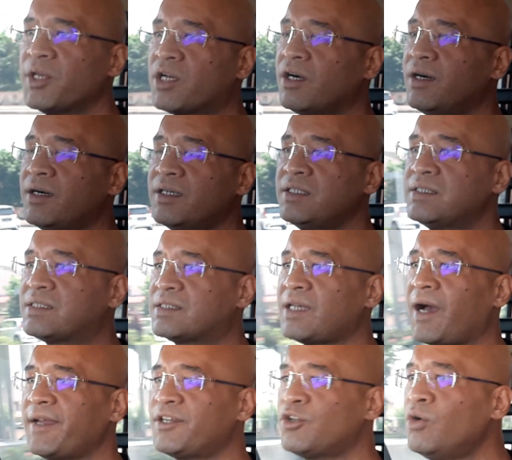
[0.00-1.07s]
because
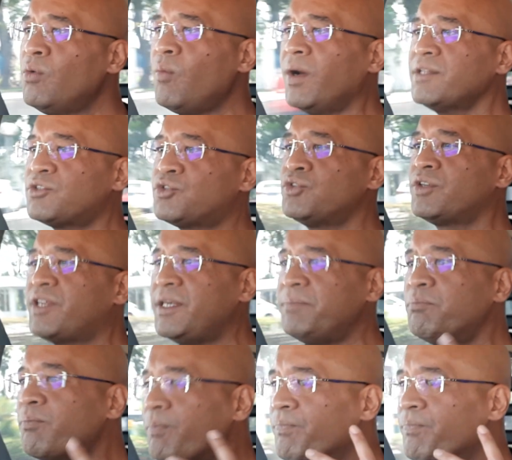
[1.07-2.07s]
I don't want to keep